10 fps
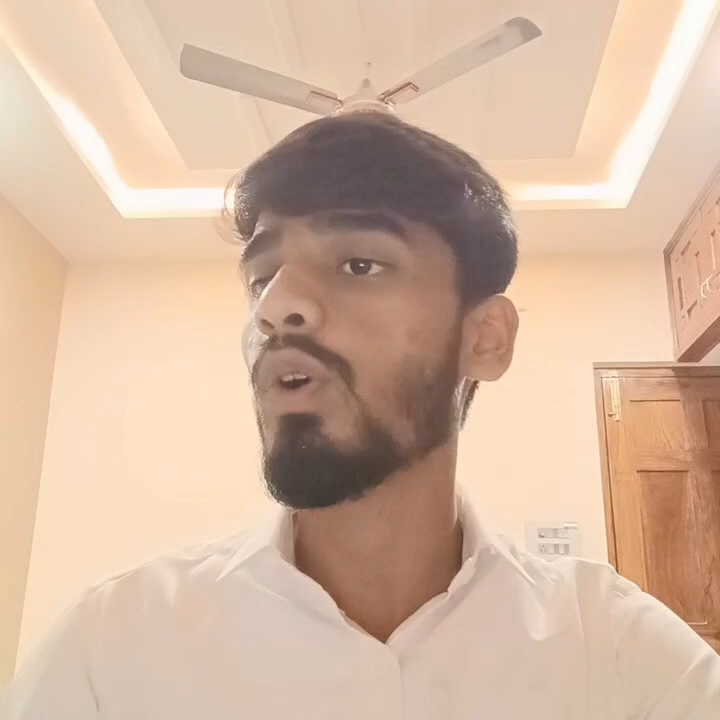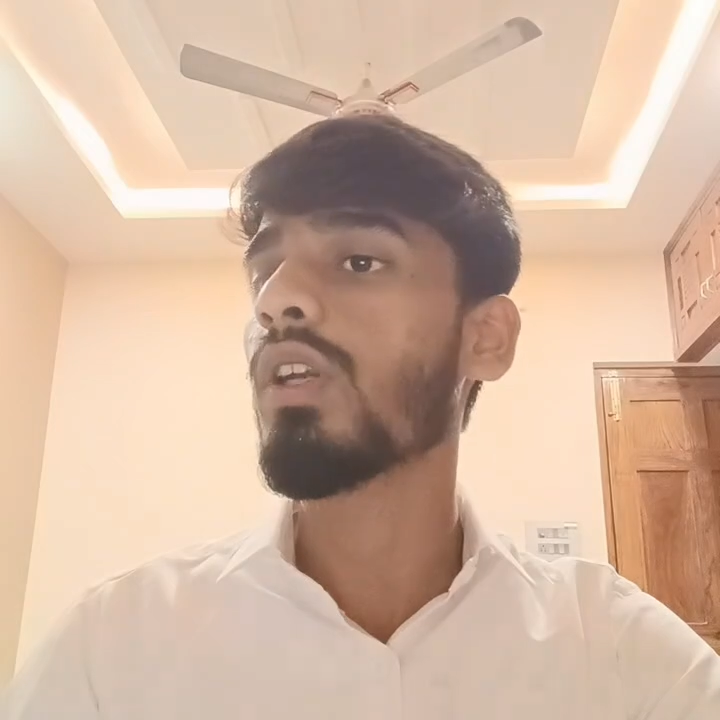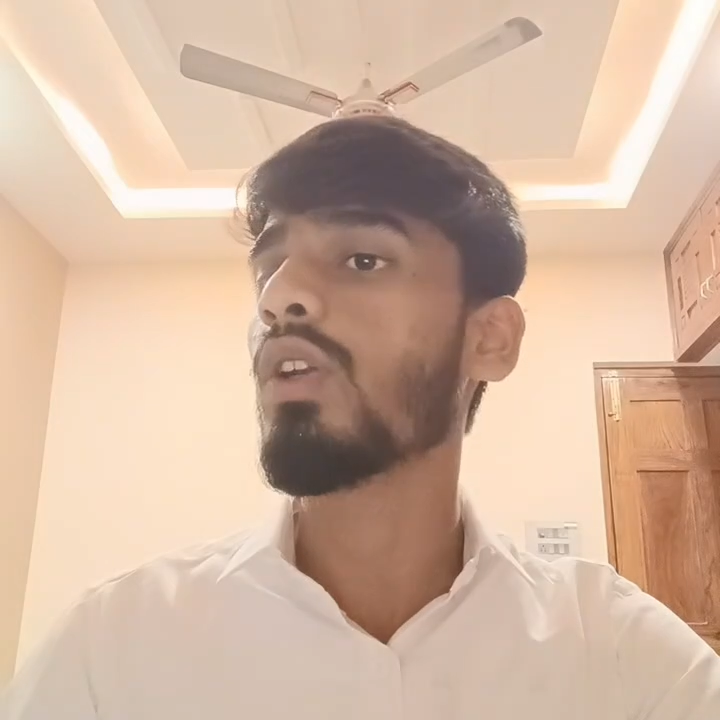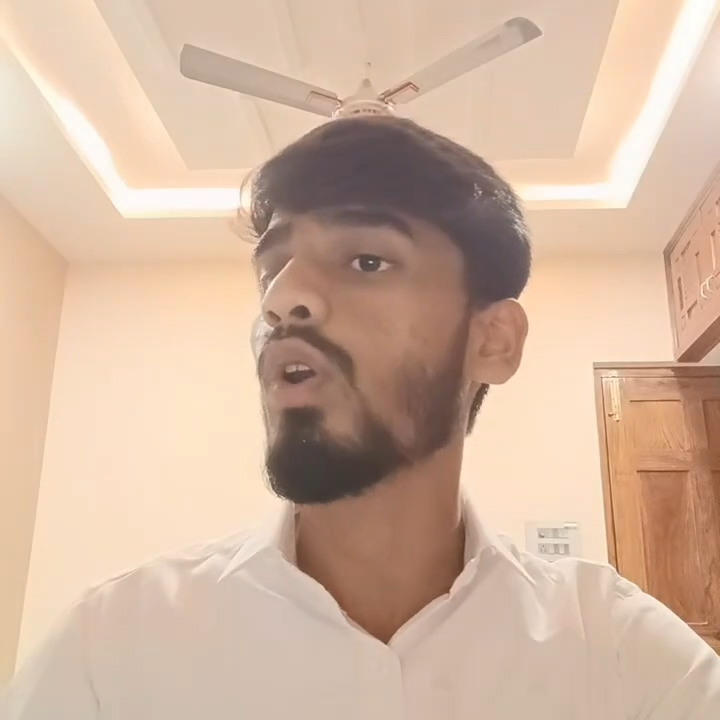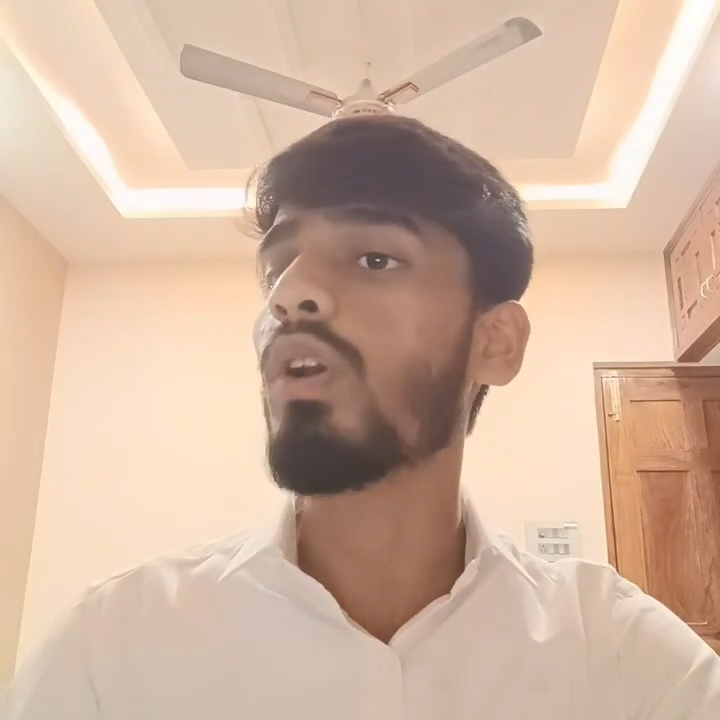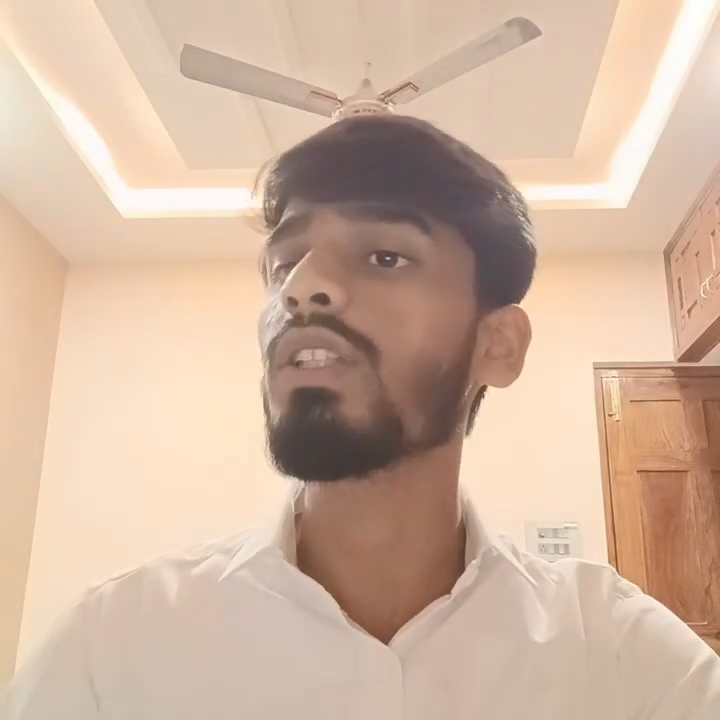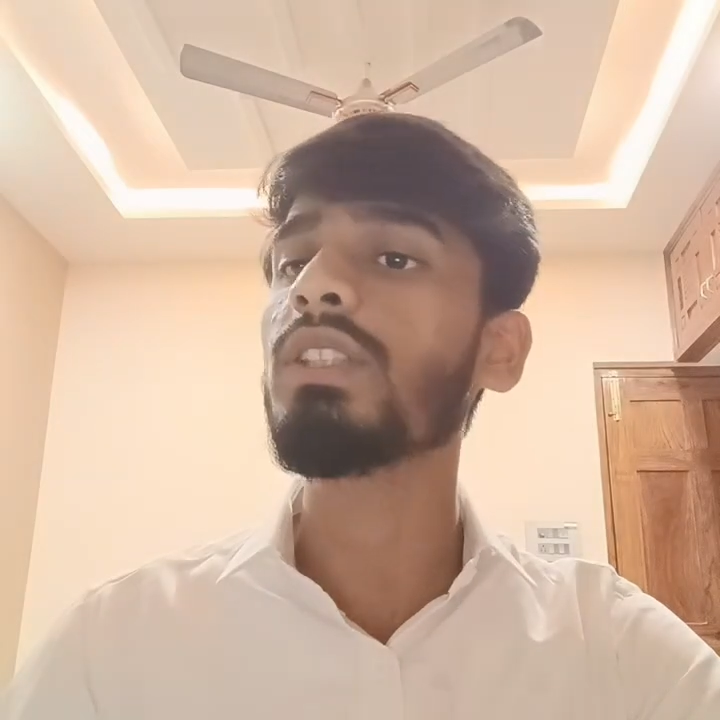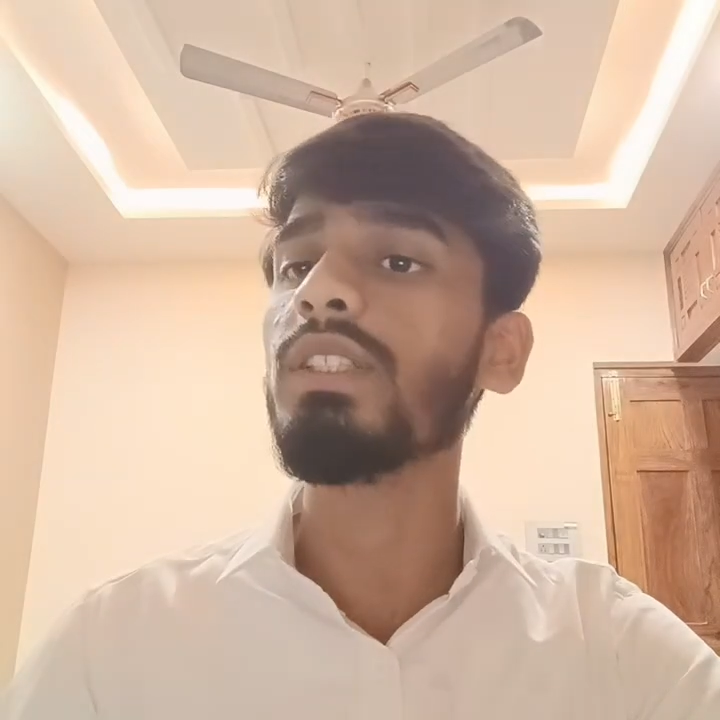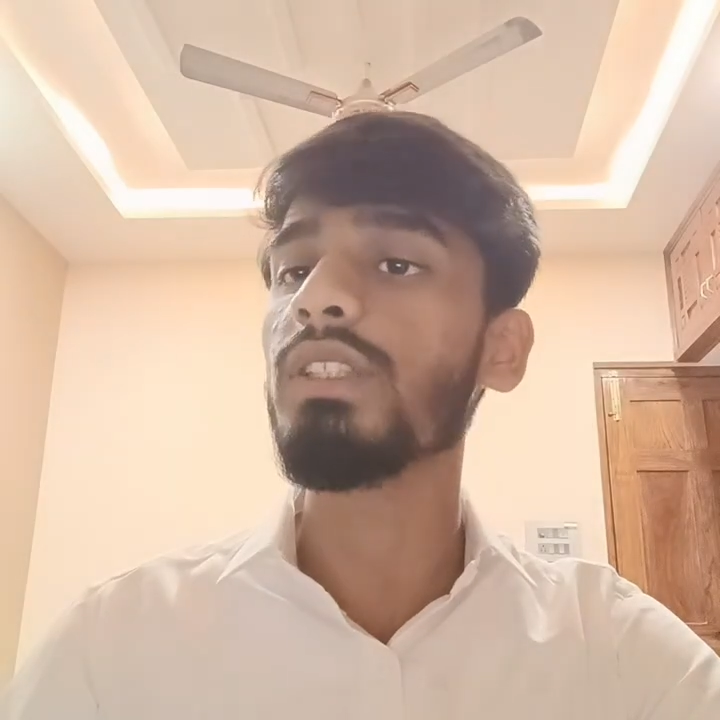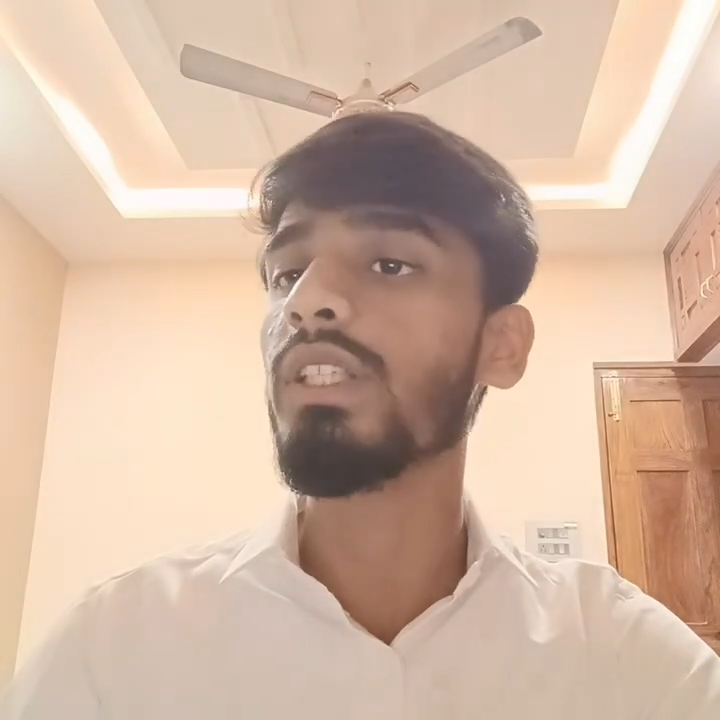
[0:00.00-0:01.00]
on
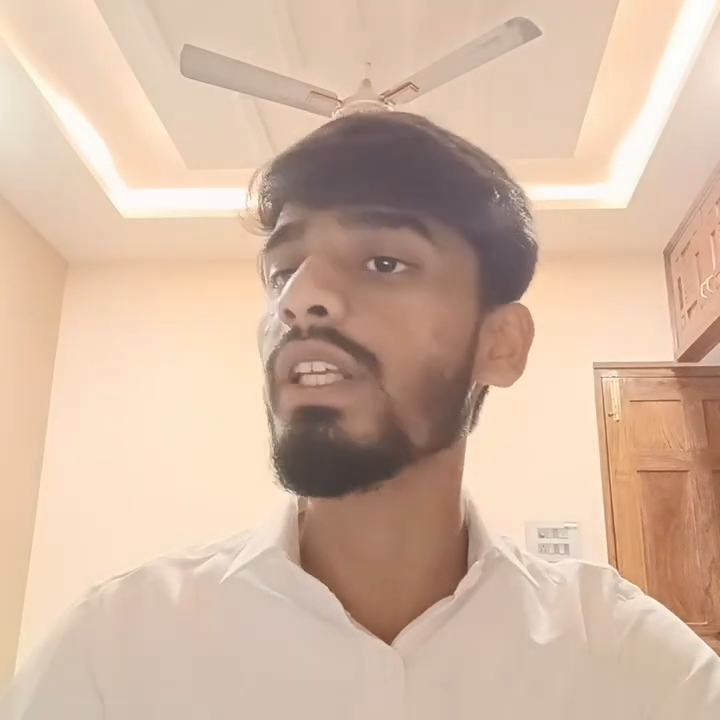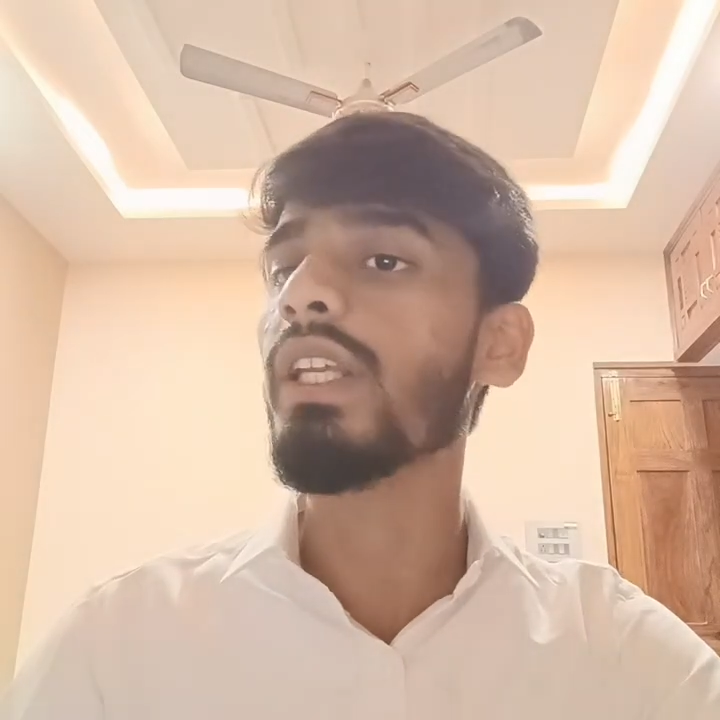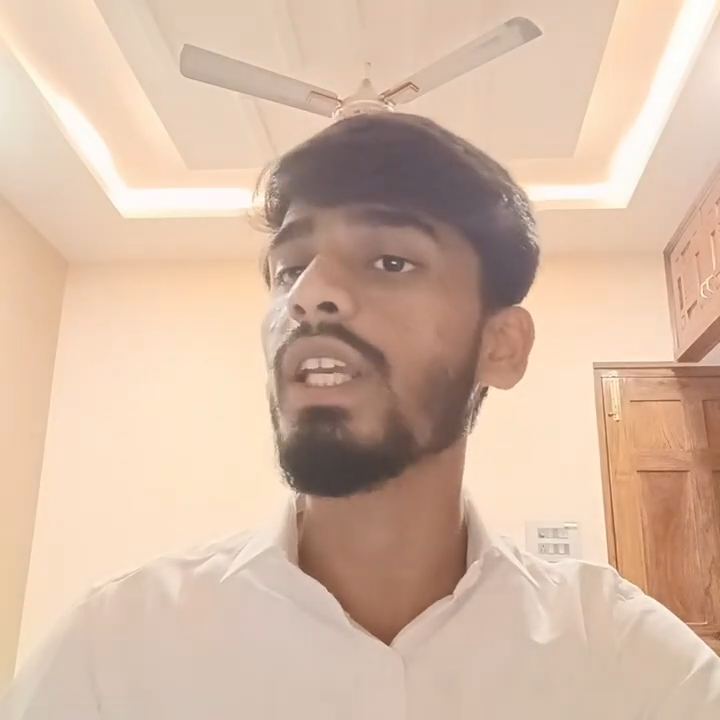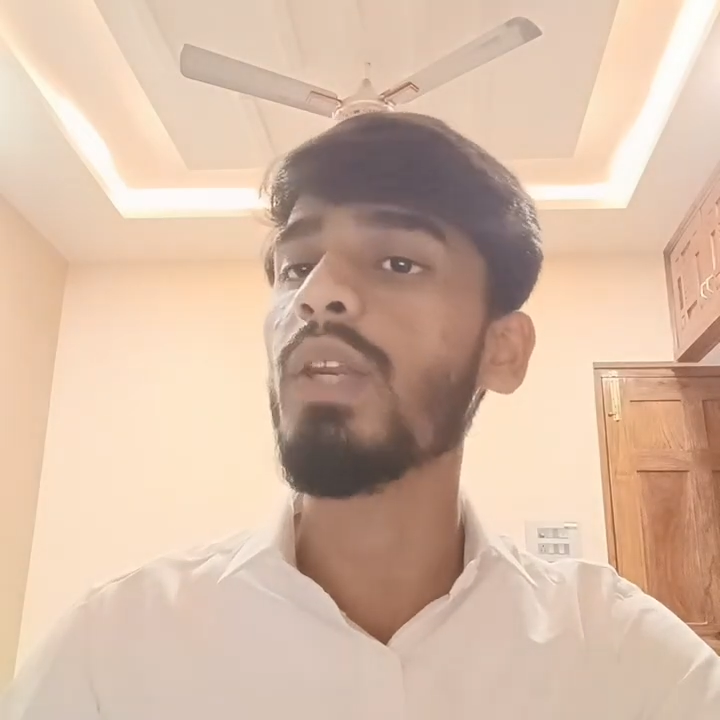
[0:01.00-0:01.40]
knowledge engineering